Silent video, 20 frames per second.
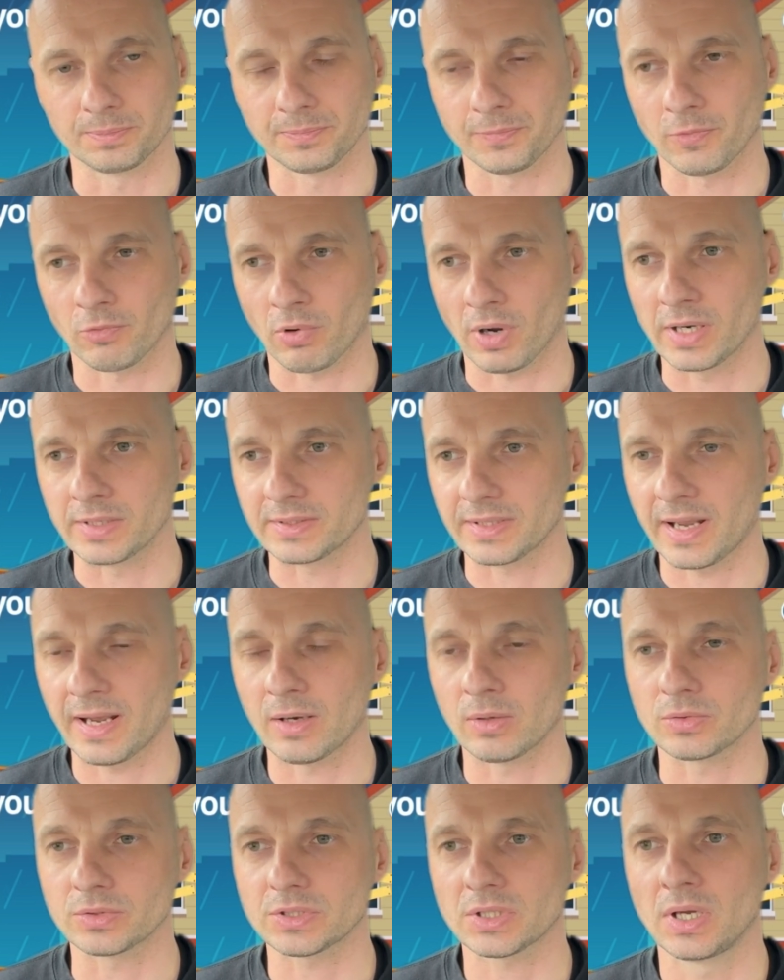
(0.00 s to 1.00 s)
right
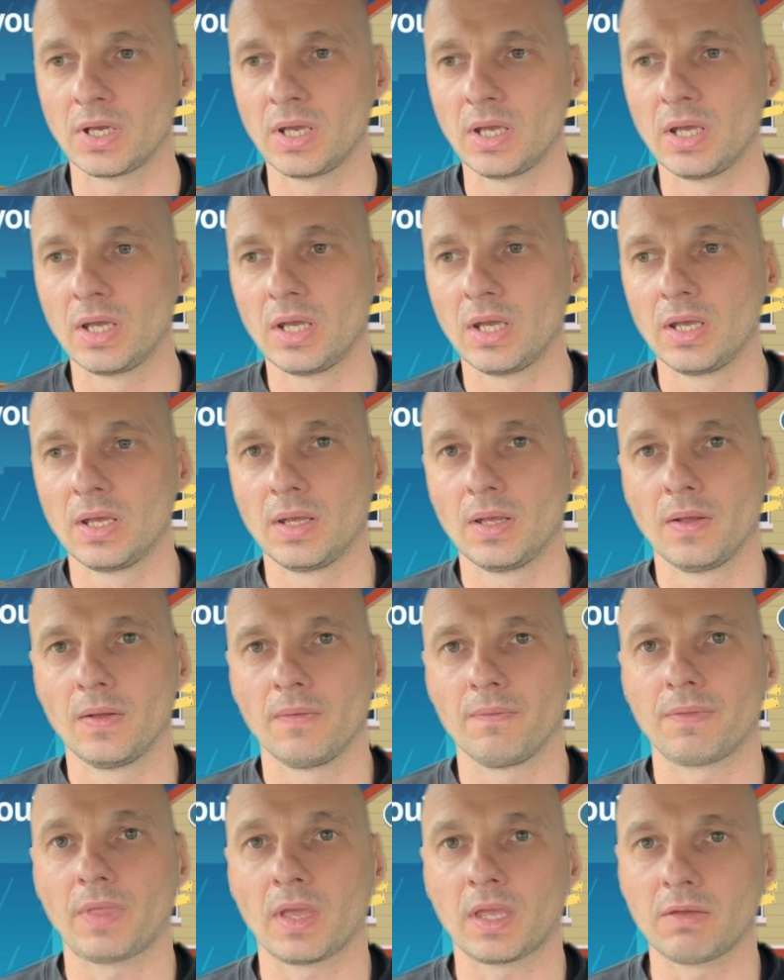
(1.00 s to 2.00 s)
out,
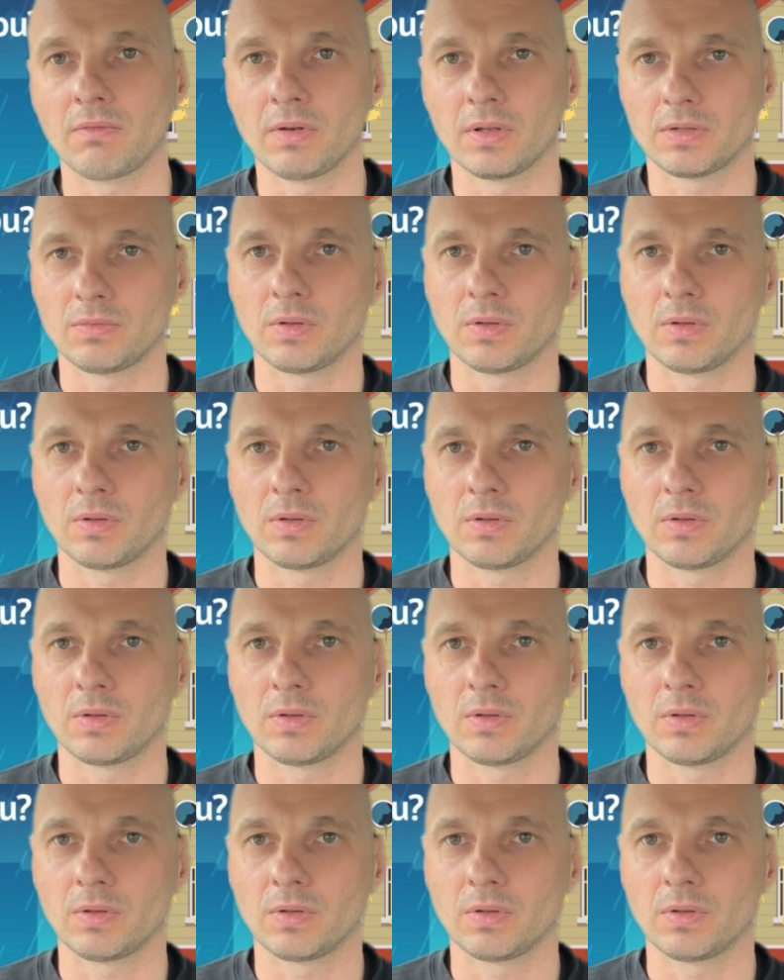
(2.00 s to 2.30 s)
they're giving this